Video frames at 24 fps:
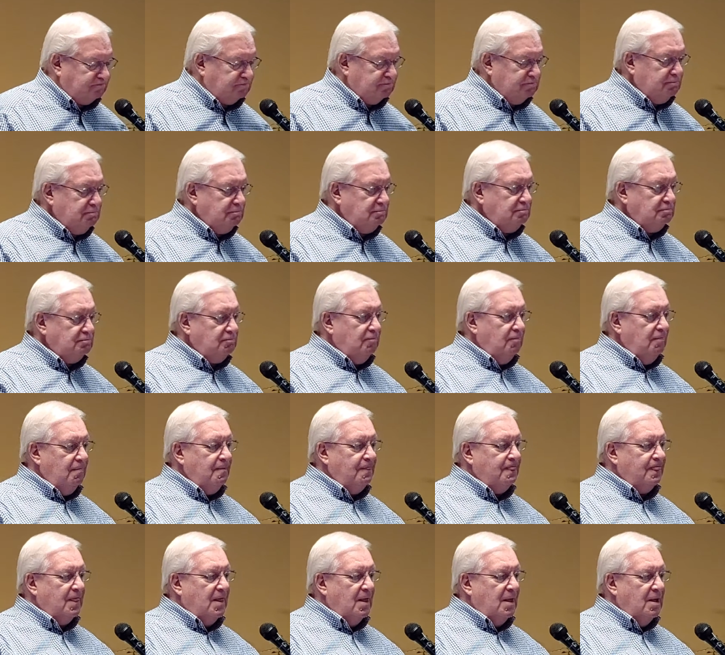
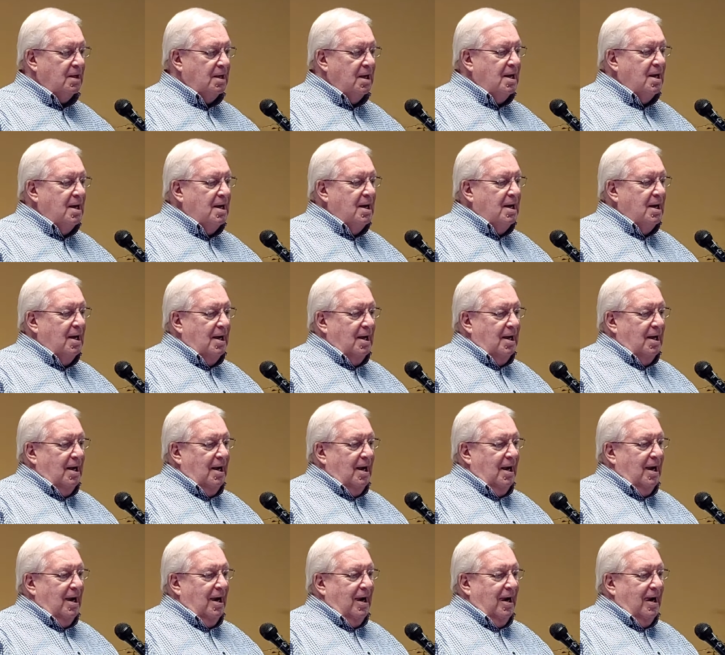
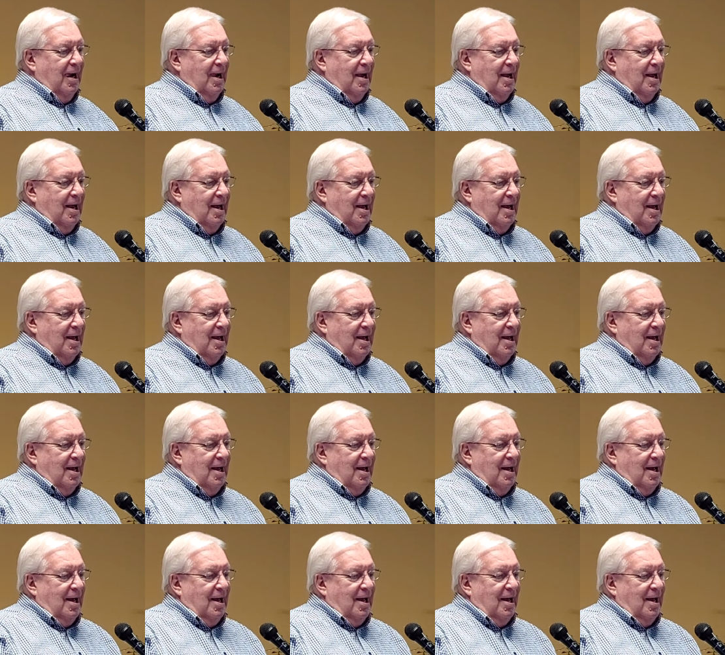[no speech]